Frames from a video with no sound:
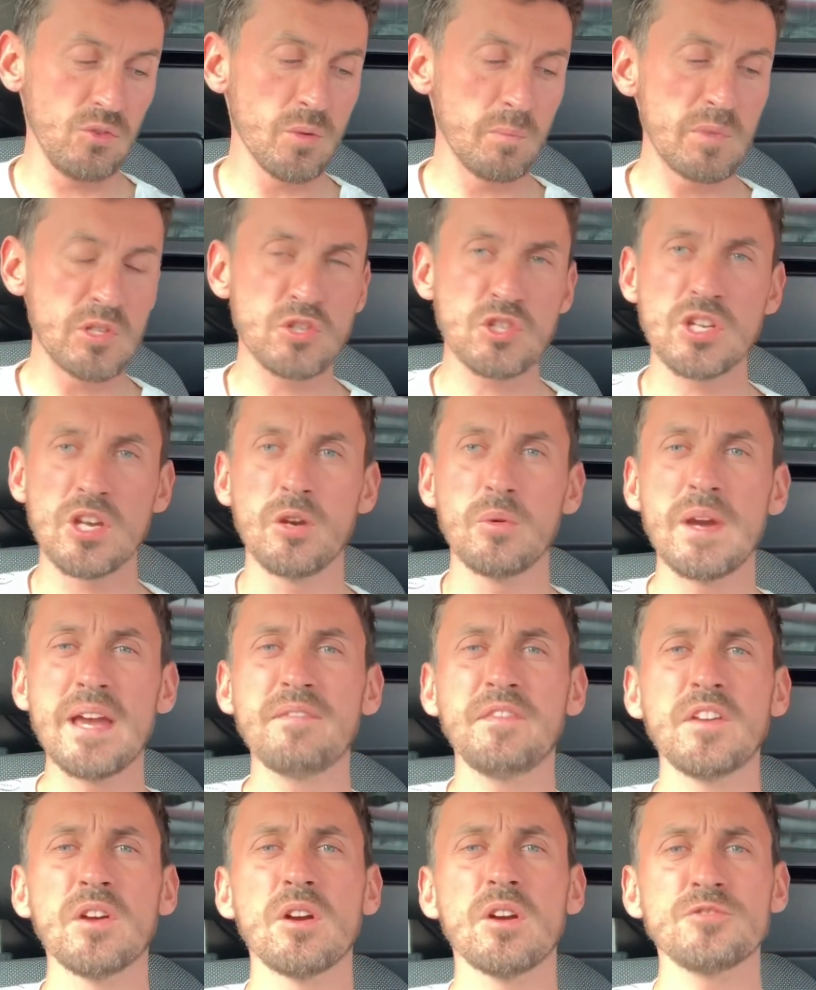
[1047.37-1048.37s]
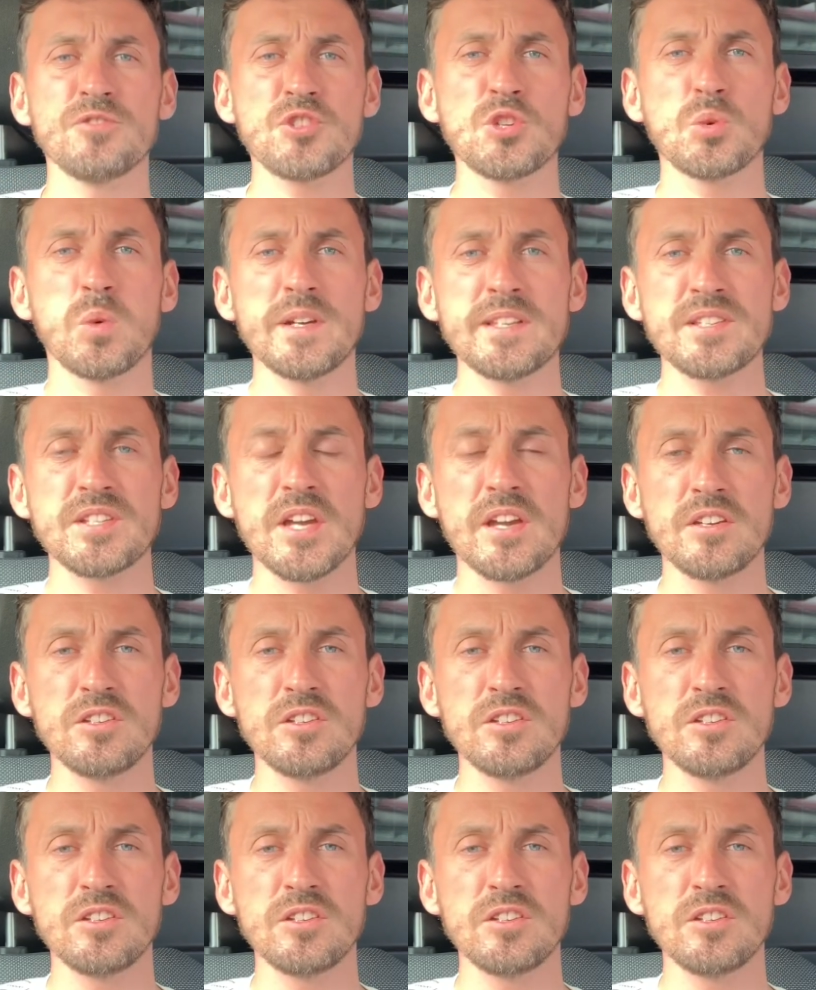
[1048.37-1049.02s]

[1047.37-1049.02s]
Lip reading: Number two, if you're on Twitter,